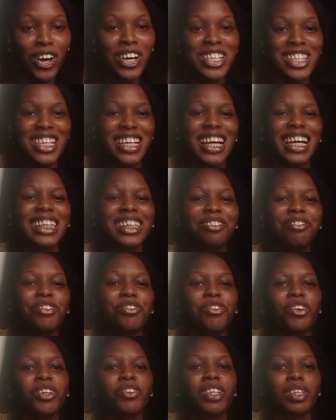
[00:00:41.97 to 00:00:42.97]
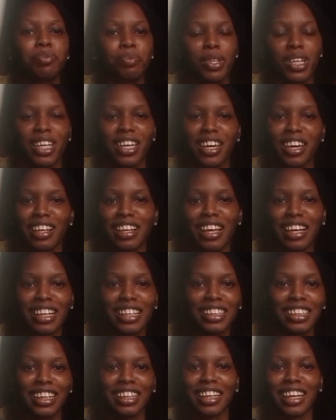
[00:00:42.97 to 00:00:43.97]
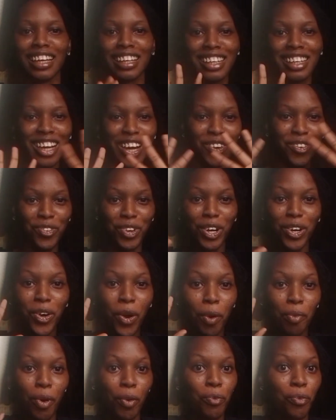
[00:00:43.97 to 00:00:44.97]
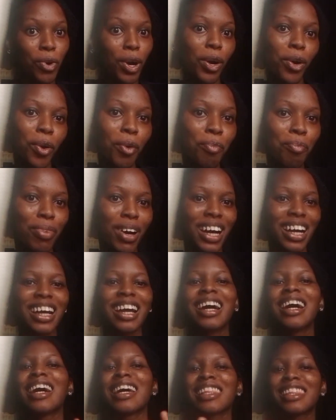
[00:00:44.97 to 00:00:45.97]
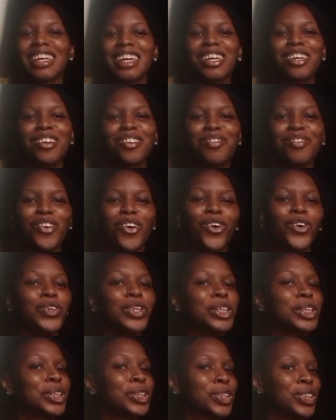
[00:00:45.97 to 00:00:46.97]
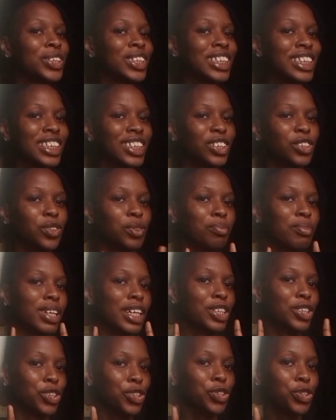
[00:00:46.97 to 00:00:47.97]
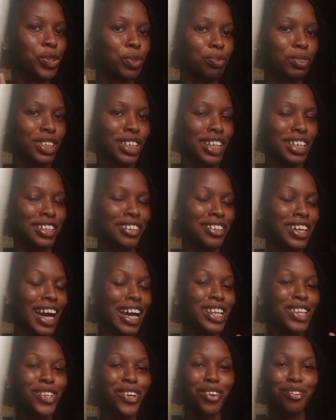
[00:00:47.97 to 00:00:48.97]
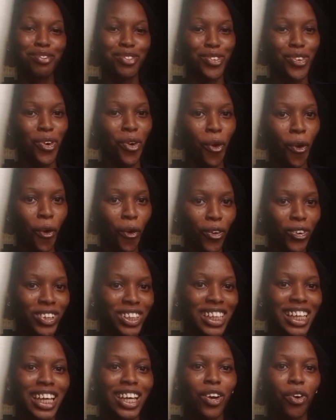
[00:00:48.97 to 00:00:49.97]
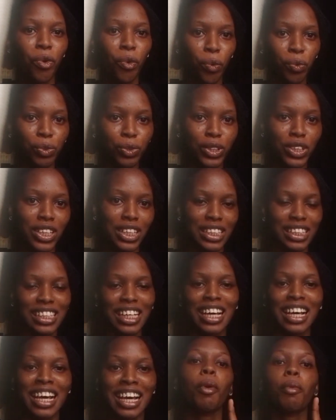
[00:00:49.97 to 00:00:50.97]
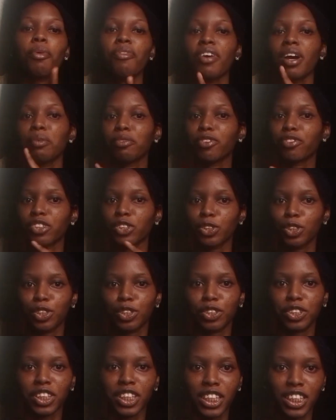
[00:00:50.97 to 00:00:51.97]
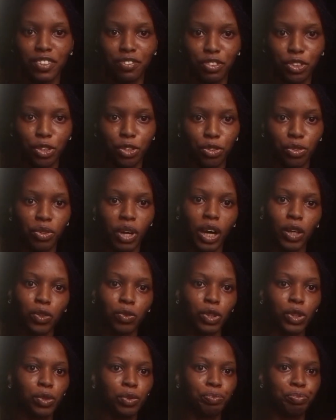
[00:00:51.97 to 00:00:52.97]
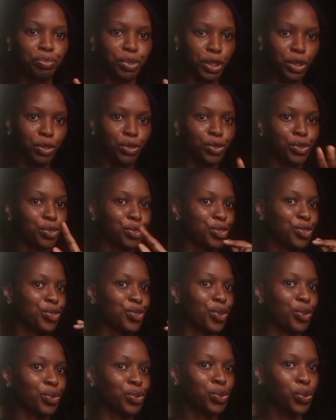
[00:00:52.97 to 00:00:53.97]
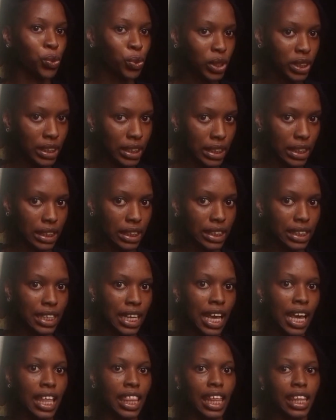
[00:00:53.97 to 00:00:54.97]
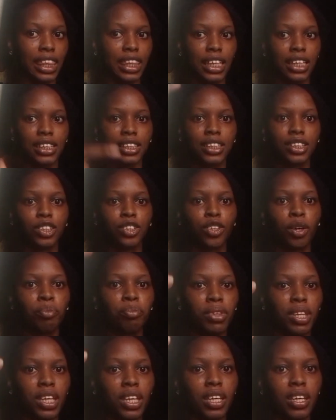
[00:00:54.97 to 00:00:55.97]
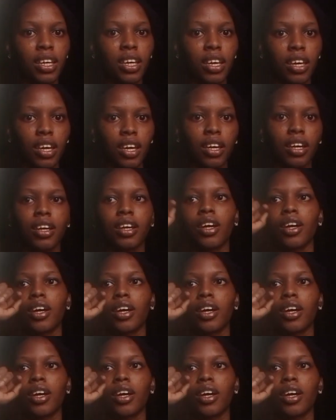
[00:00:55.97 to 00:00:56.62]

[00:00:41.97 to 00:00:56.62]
So guys, if you've always been here, like I said earlier, welcome and welcome back. Thank you for always tuning in to my YouTube channel. I love you all a whole lot. Before I move on to today's video, I'd want to bring to your notice that there is something here,